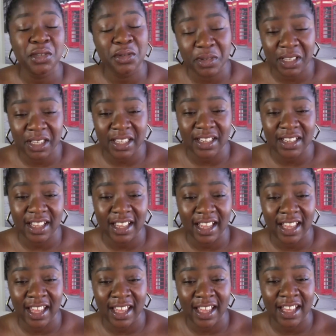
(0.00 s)
to it.
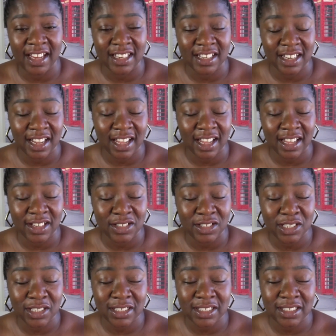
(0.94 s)
And
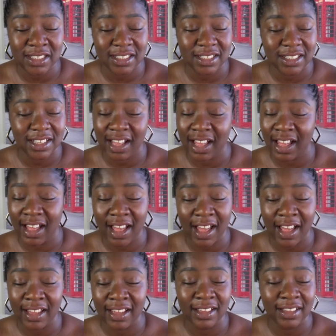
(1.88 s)
just,
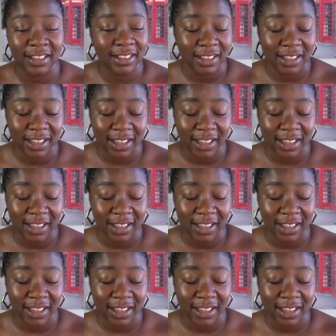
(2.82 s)
I,